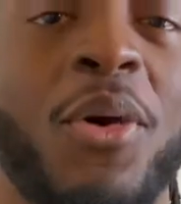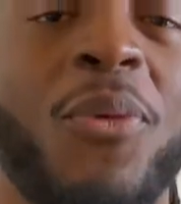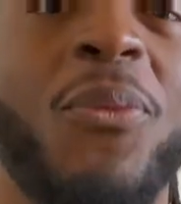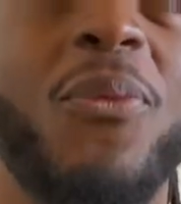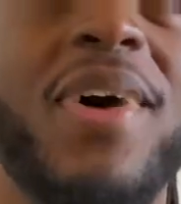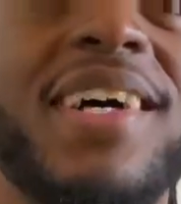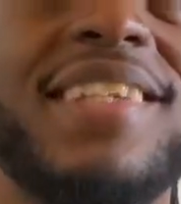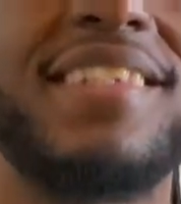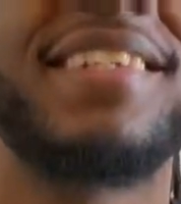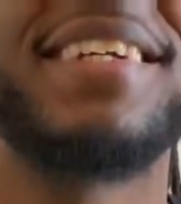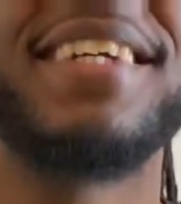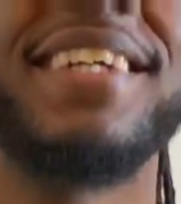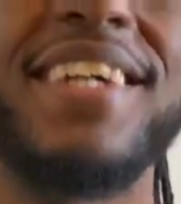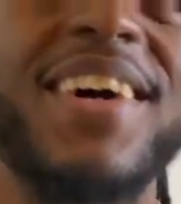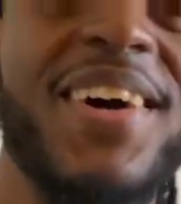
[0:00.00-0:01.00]
What's
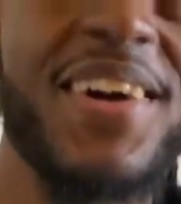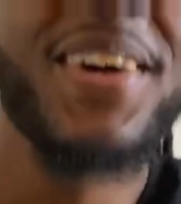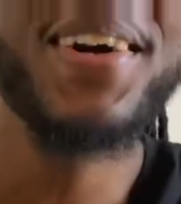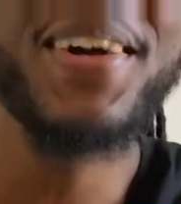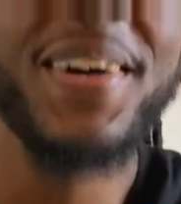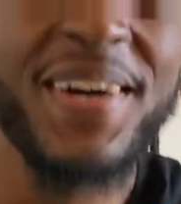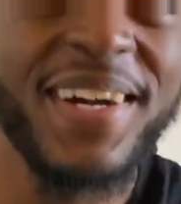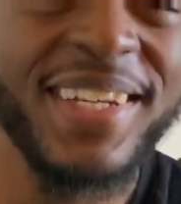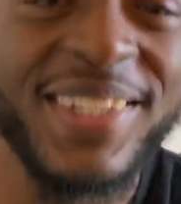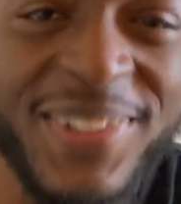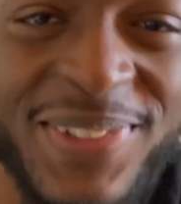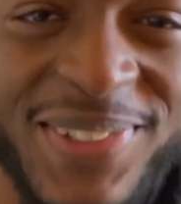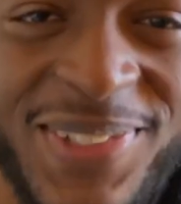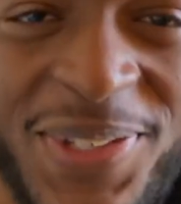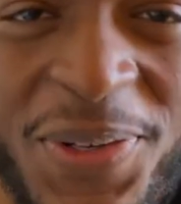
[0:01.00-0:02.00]
good,
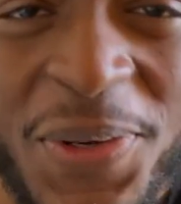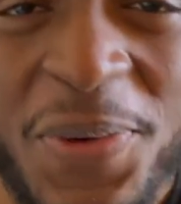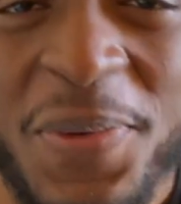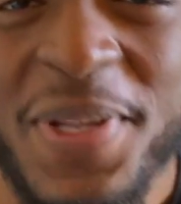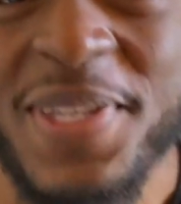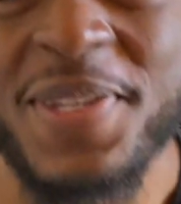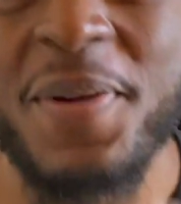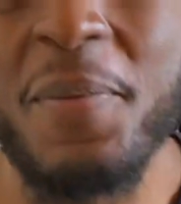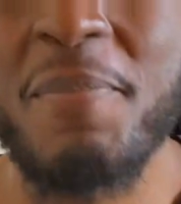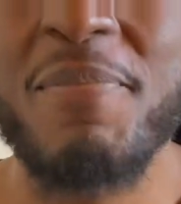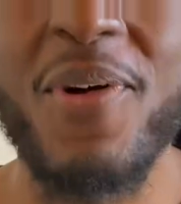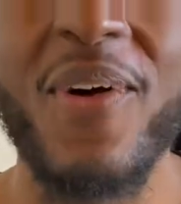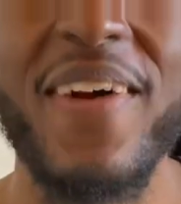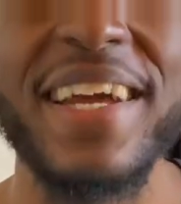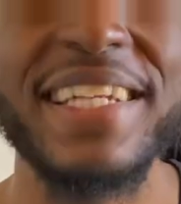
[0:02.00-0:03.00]
YouTube? It's your
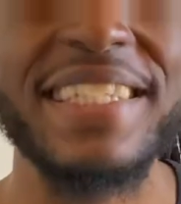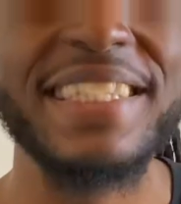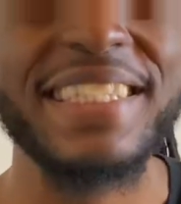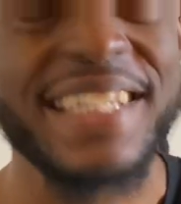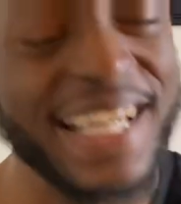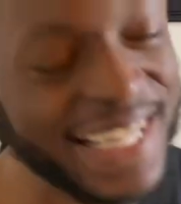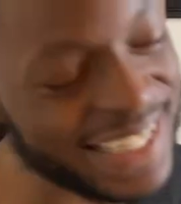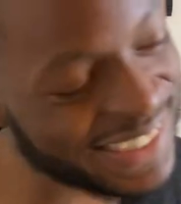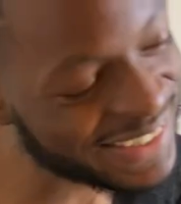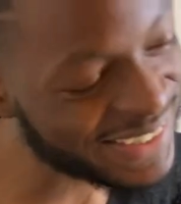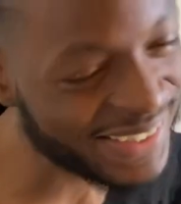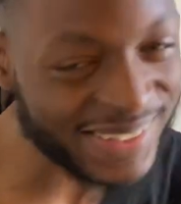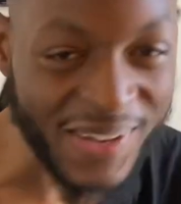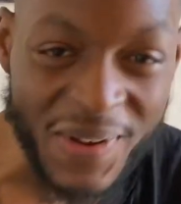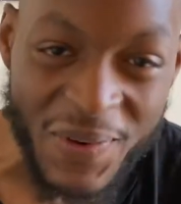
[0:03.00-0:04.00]
boy
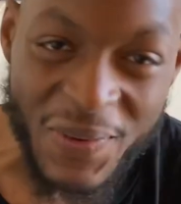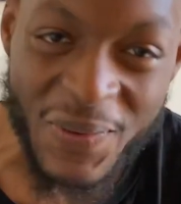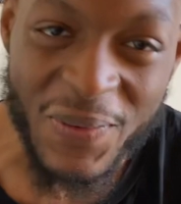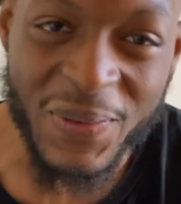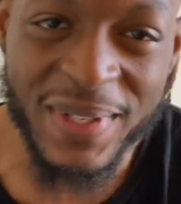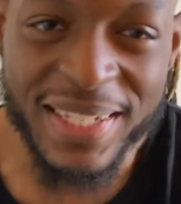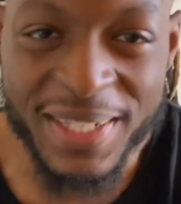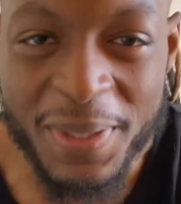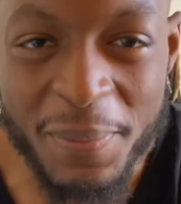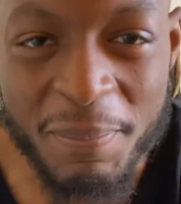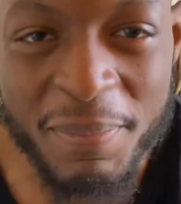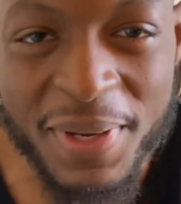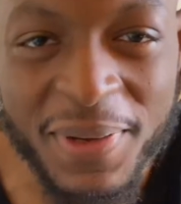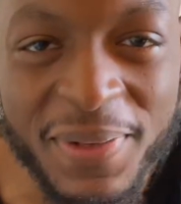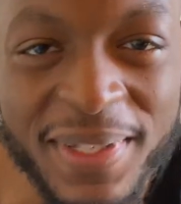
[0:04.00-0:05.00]
jsoulll in the
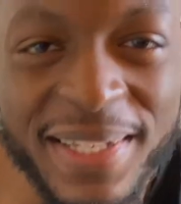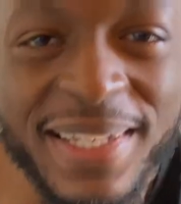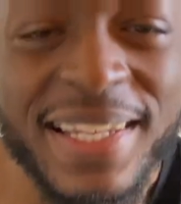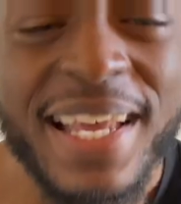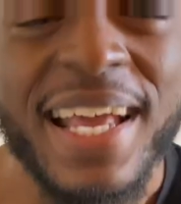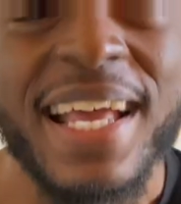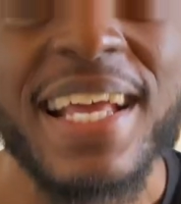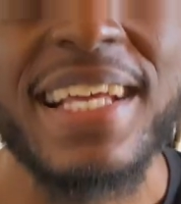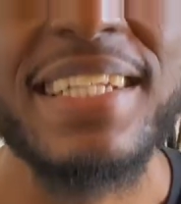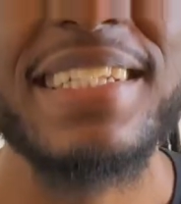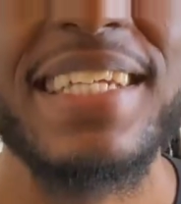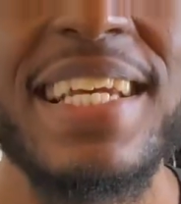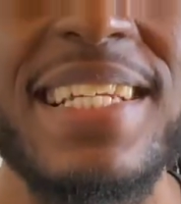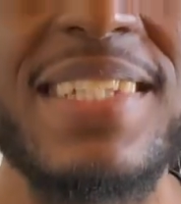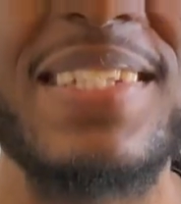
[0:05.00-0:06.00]
building.
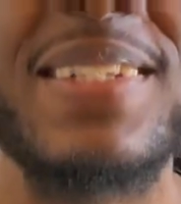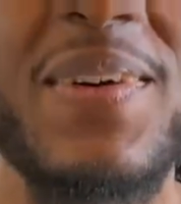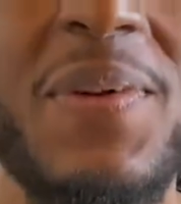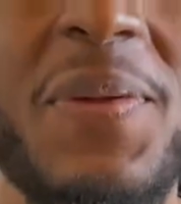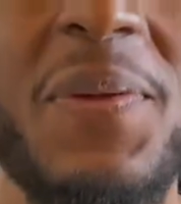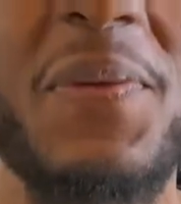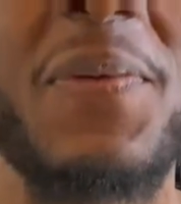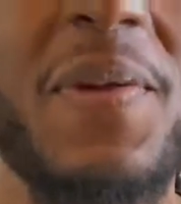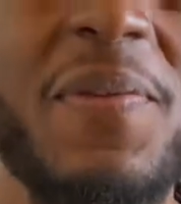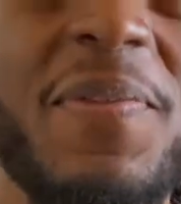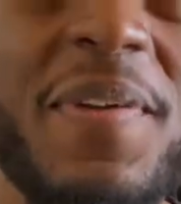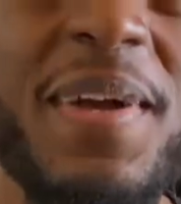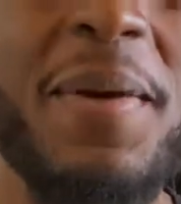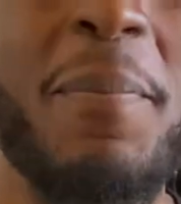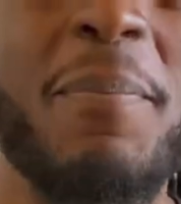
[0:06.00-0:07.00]

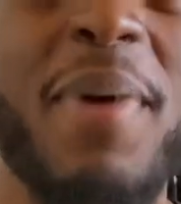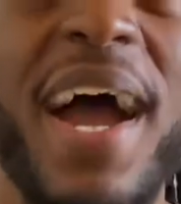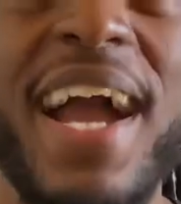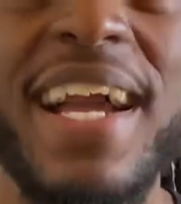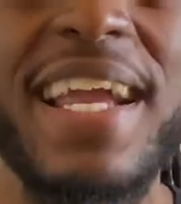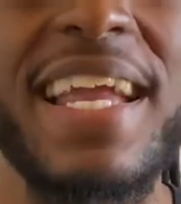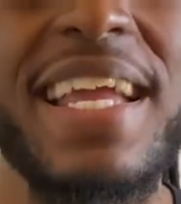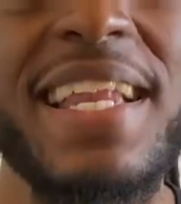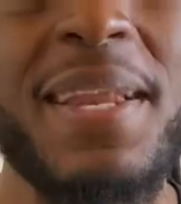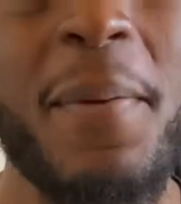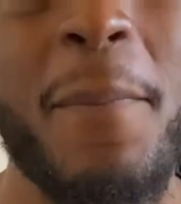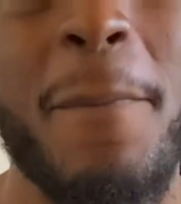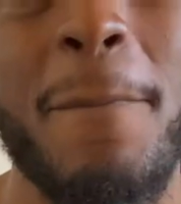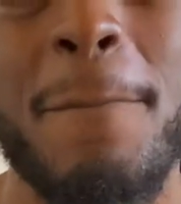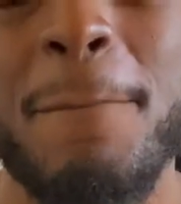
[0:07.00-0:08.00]
jsoulllerific back in the
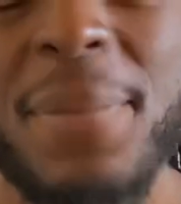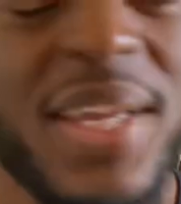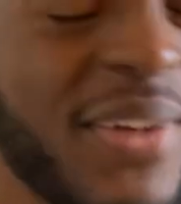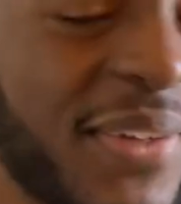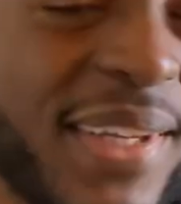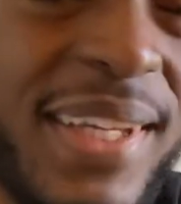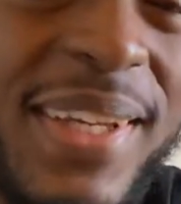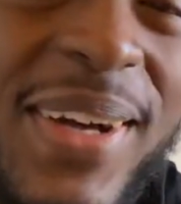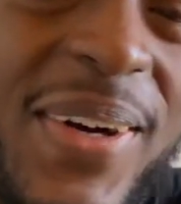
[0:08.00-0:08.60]
building.